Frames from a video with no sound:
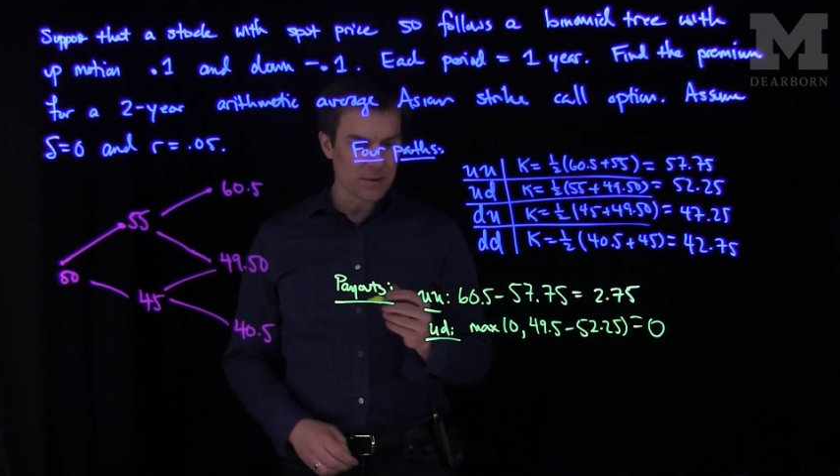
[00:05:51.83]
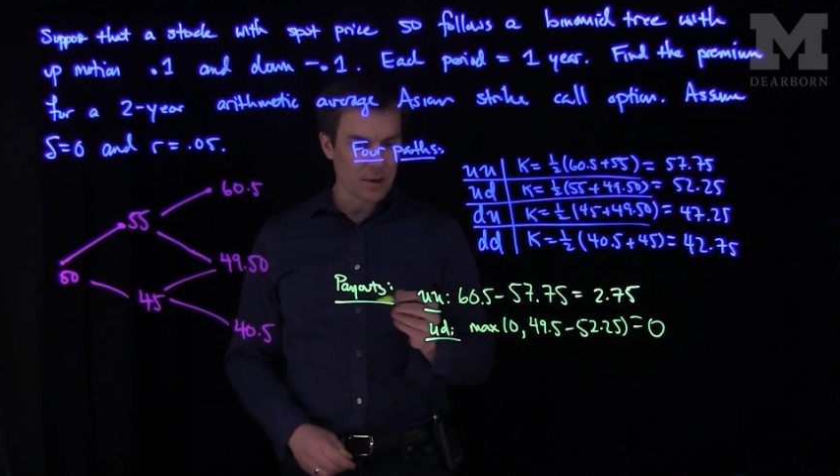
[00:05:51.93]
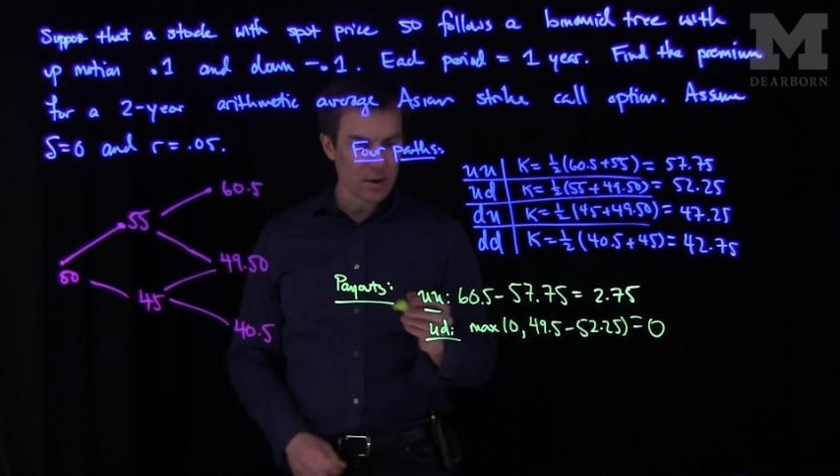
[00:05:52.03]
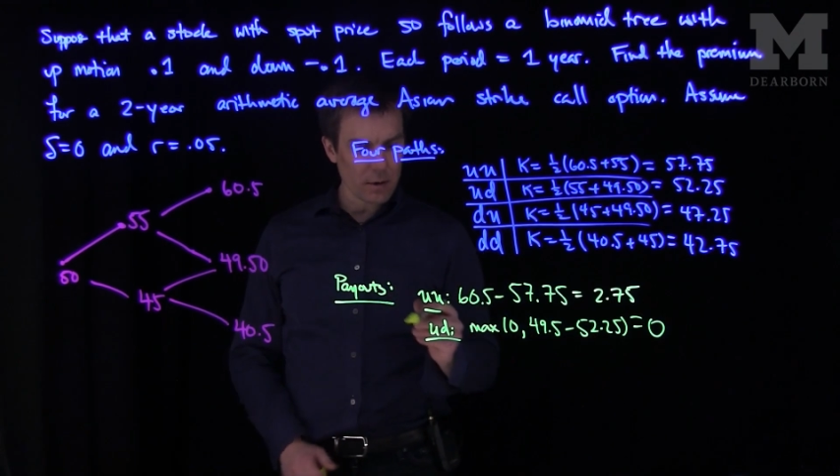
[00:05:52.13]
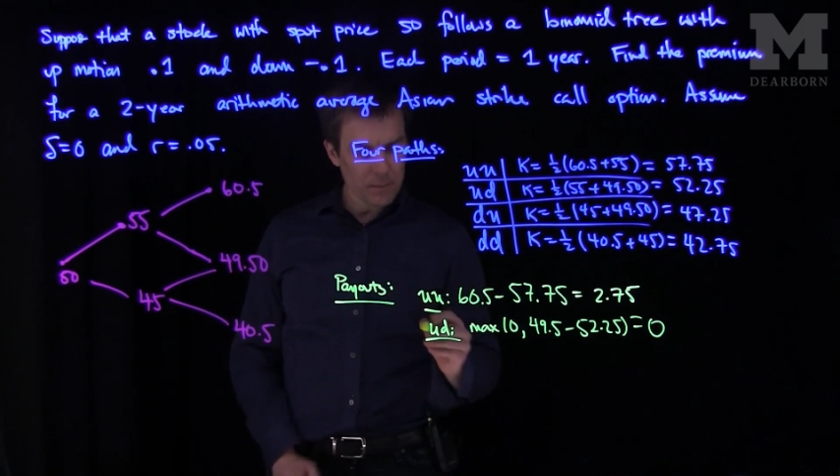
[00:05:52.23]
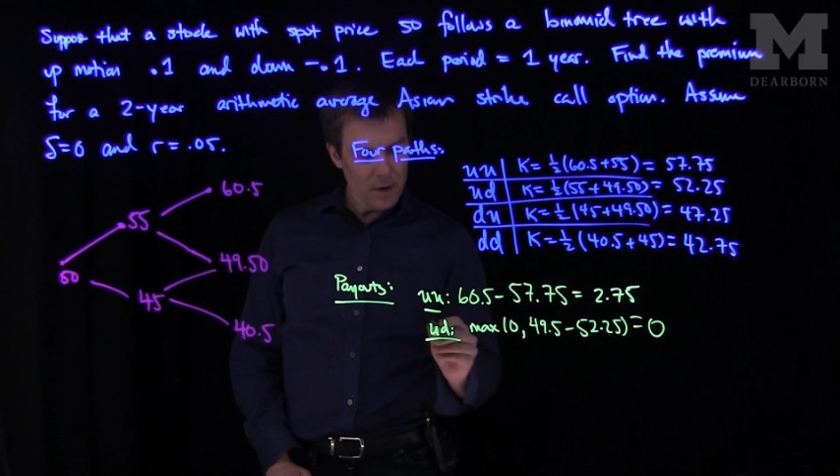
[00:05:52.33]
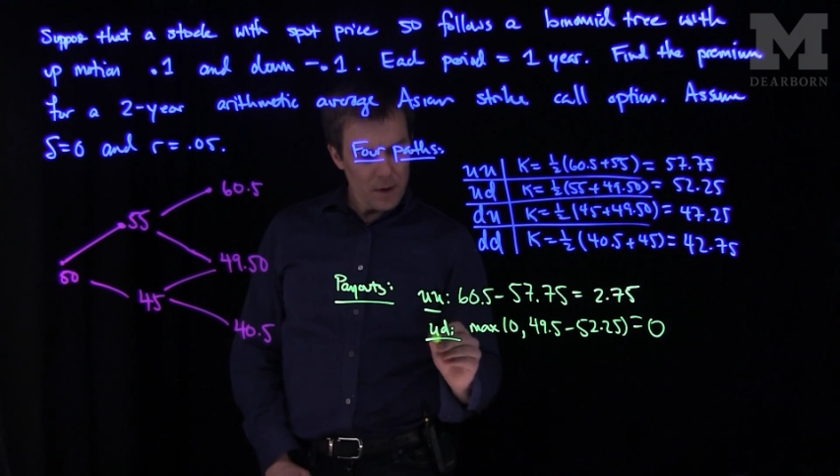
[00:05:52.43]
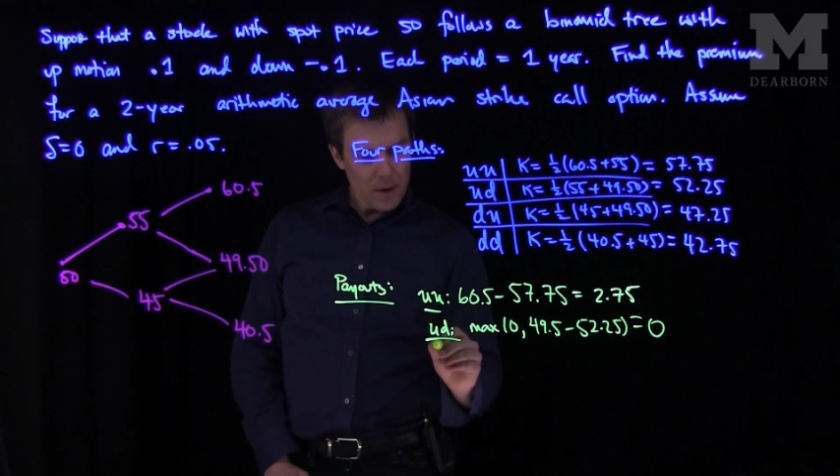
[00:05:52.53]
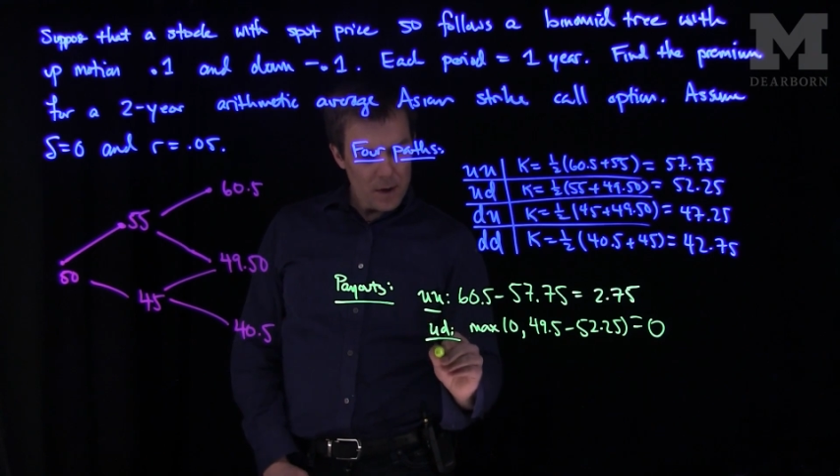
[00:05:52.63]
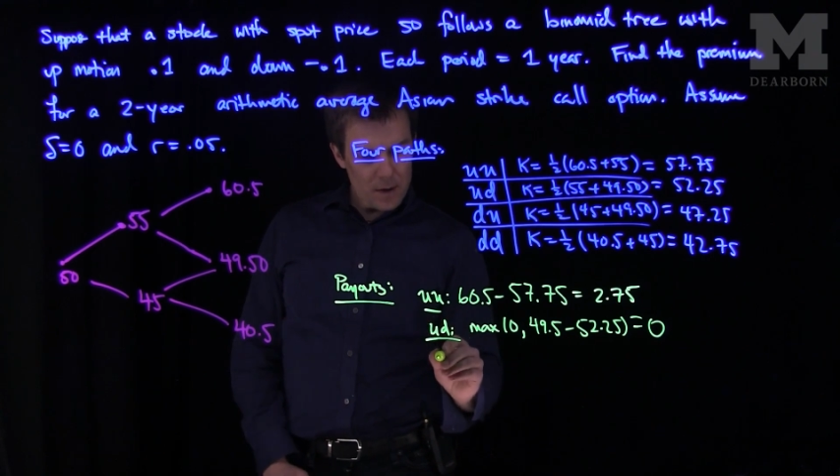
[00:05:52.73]
zero,
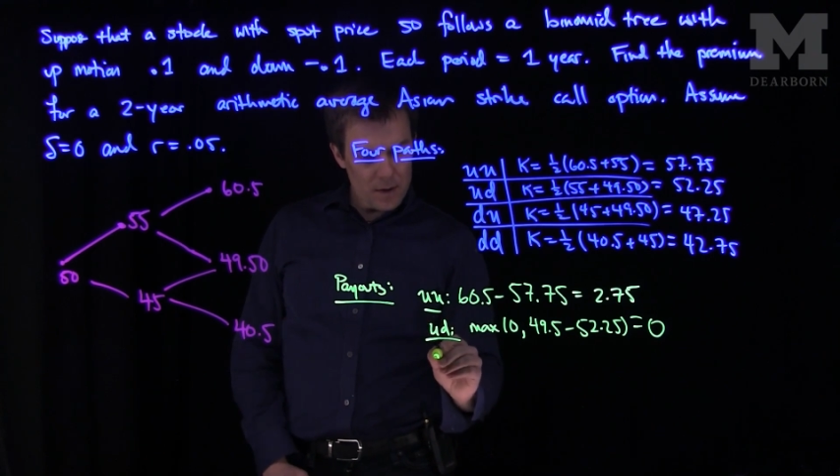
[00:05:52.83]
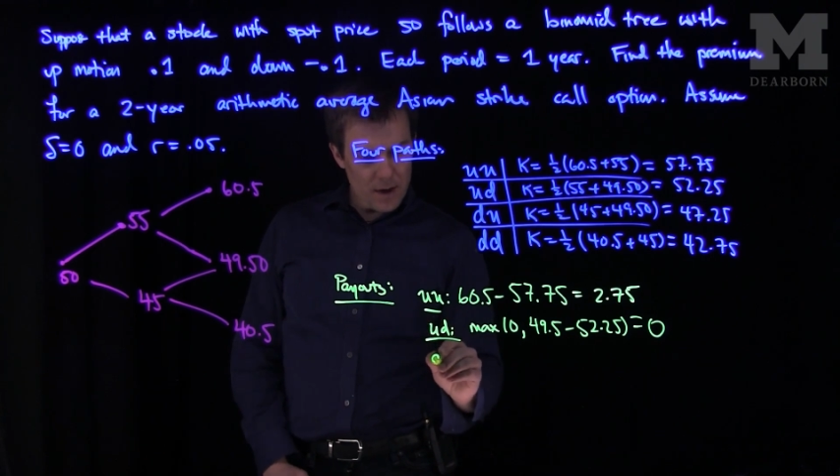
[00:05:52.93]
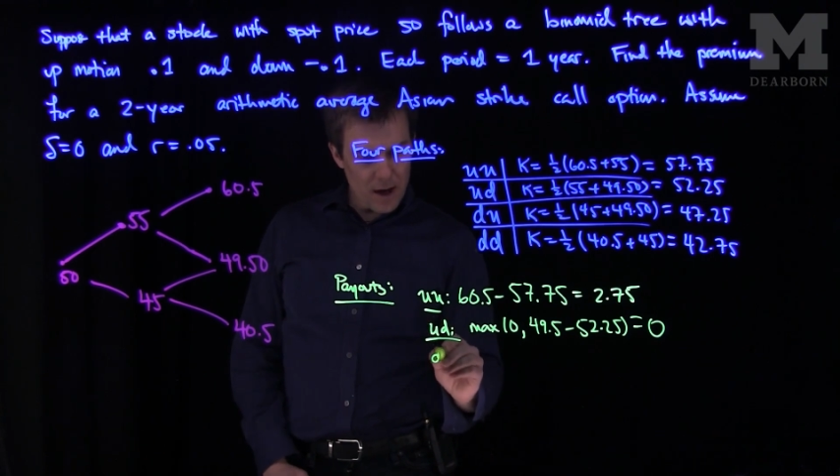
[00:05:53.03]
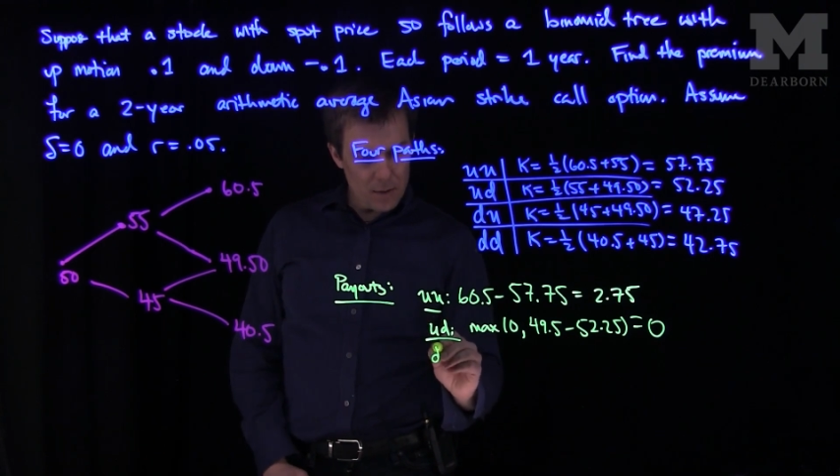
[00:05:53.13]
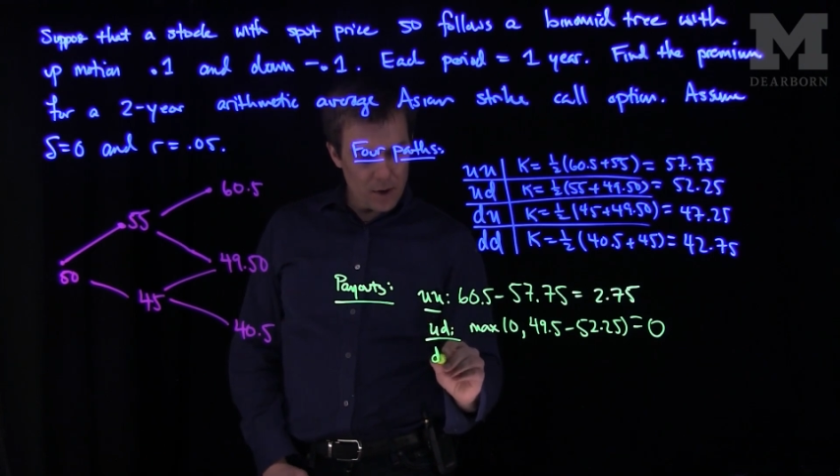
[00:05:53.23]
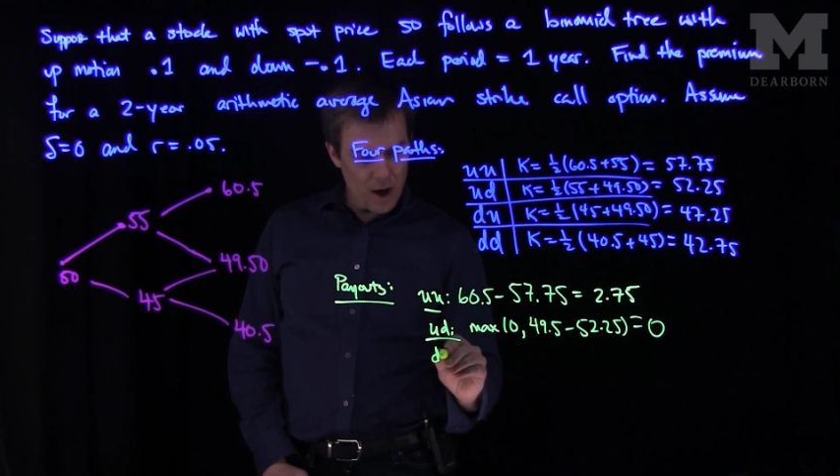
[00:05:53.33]
the down